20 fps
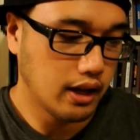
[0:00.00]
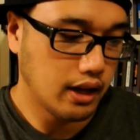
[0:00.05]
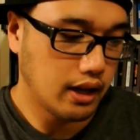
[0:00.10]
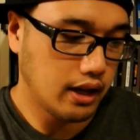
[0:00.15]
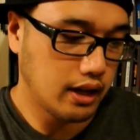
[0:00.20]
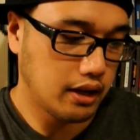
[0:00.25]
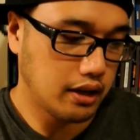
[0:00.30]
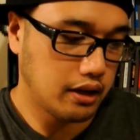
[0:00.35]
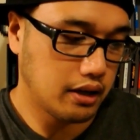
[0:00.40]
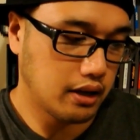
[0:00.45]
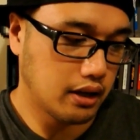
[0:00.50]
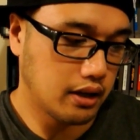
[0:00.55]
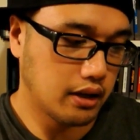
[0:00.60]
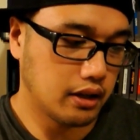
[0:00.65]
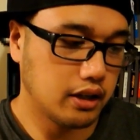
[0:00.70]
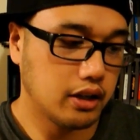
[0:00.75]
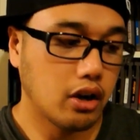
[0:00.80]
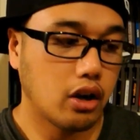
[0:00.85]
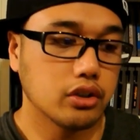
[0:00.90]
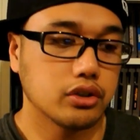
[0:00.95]
And
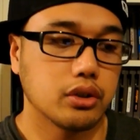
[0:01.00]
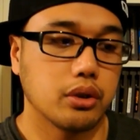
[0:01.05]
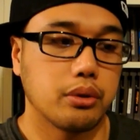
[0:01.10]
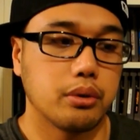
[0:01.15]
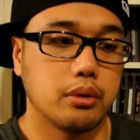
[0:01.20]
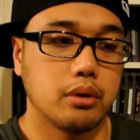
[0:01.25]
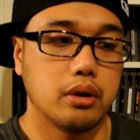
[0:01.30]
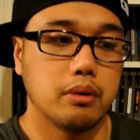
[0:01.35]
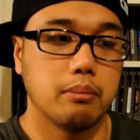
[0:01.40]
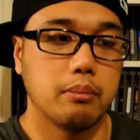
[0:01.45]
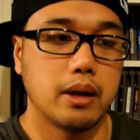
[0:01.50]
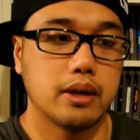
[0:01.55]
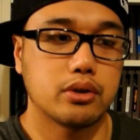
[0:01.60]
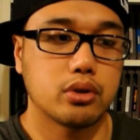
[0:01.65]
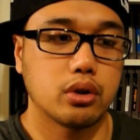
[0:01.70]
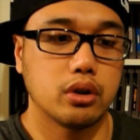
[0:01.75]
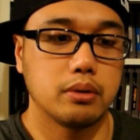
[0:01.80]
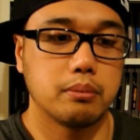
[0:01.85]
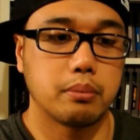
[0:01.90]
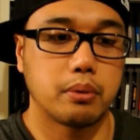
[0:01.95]
he also threw in
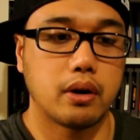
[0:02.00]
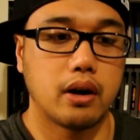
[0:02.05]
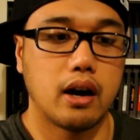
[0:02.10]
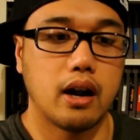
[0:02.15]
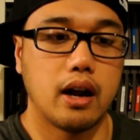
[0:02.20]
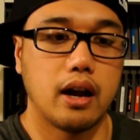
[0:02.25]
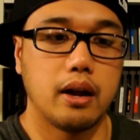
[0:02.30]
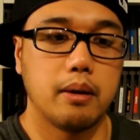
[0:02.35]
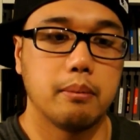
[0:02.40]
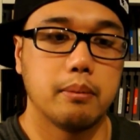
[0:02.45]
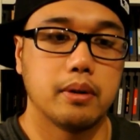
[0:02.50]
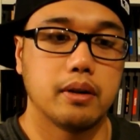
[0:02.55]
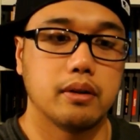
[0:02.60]
Metroid Prime